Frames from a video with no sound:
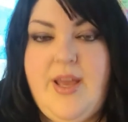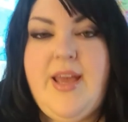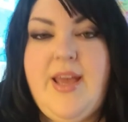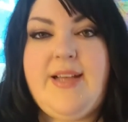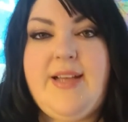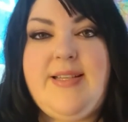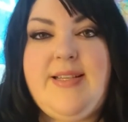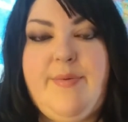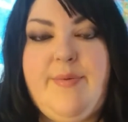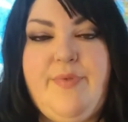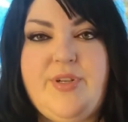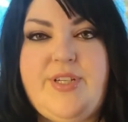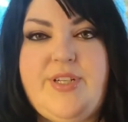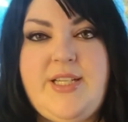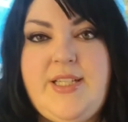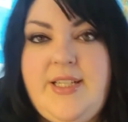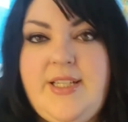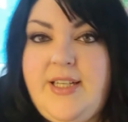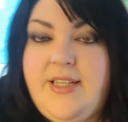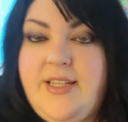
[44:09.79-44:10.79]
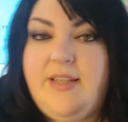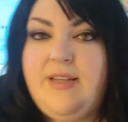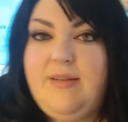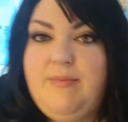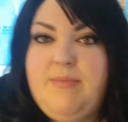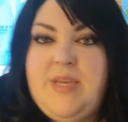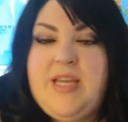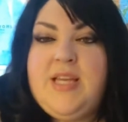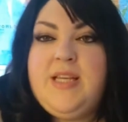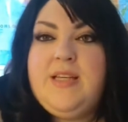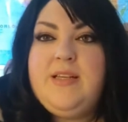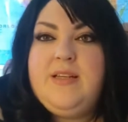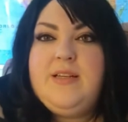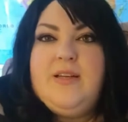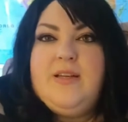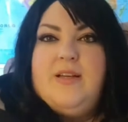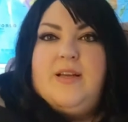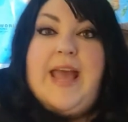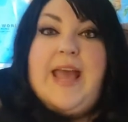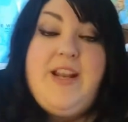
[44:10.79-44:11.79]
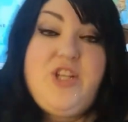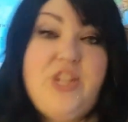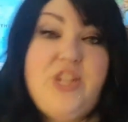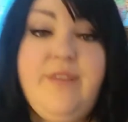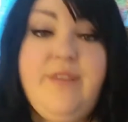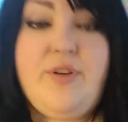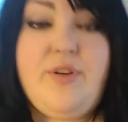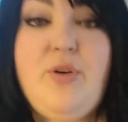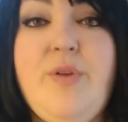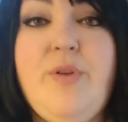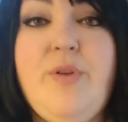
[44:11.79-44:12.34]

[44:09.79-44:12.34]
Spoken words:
except for Dee Dee, me, and Jennifer